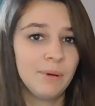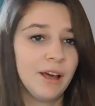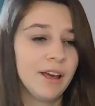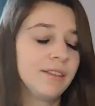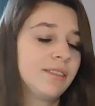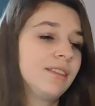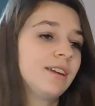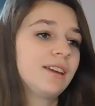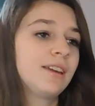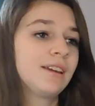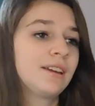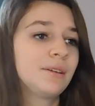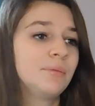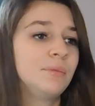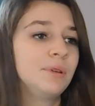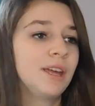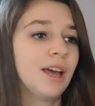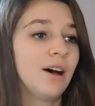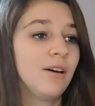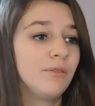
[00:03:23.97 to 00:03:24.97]
I think it
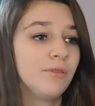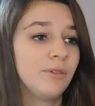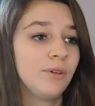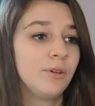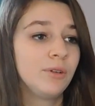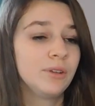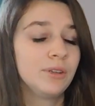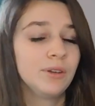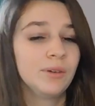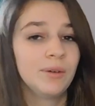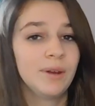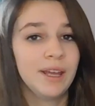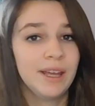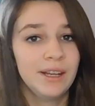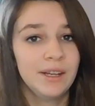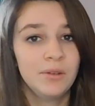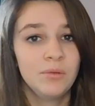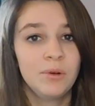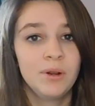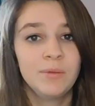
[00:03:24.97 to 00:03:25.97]
can be helpful to
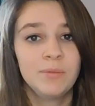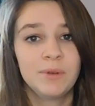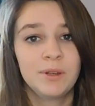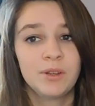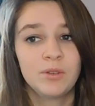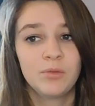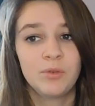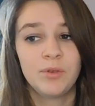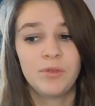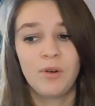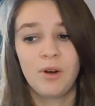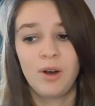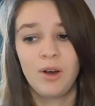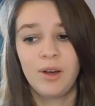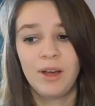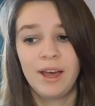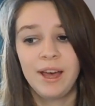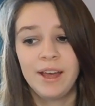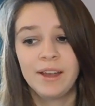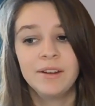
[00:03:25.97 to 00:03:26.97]
anyone because we've
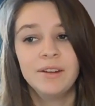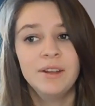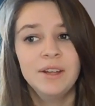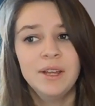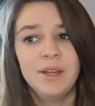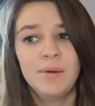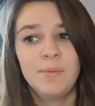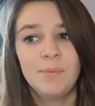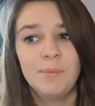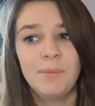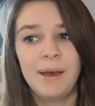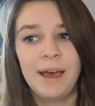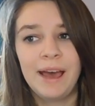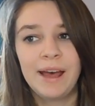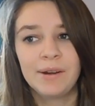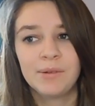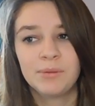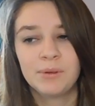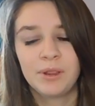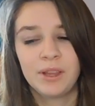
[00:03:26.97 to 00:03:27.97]
all had
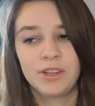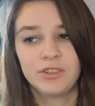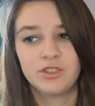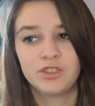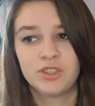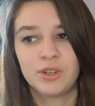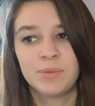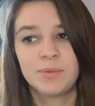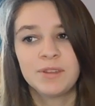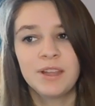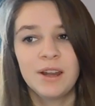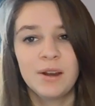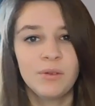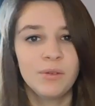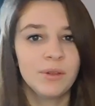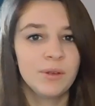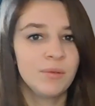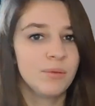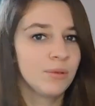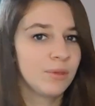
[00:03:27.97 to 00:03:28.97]
bad relationships, not
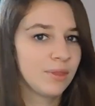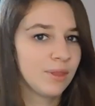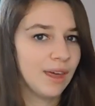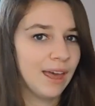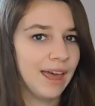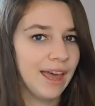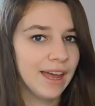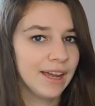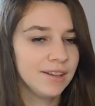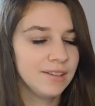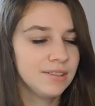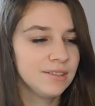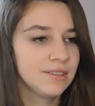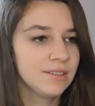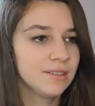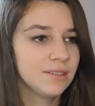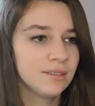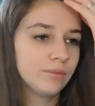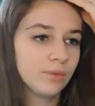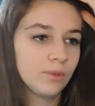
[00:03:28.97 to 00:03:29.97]
only with the
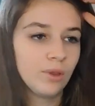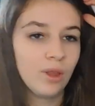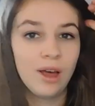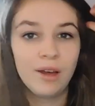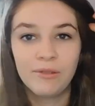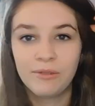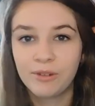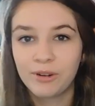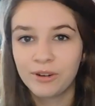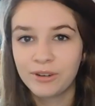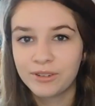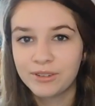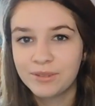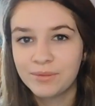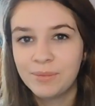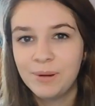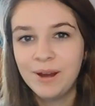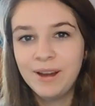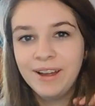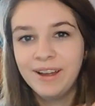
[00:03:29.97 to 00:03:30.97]
ex-lovers,
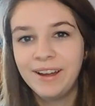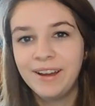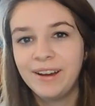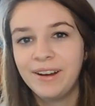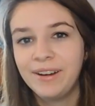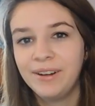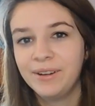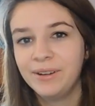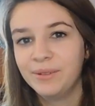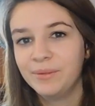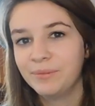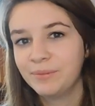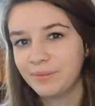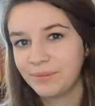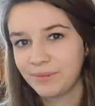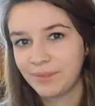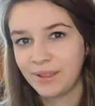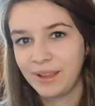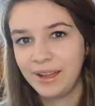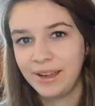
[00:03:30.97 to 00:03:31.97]

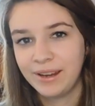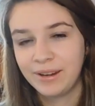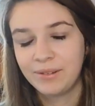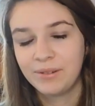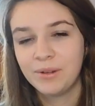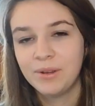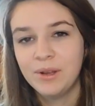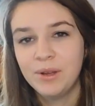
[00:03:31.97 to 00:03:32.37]
but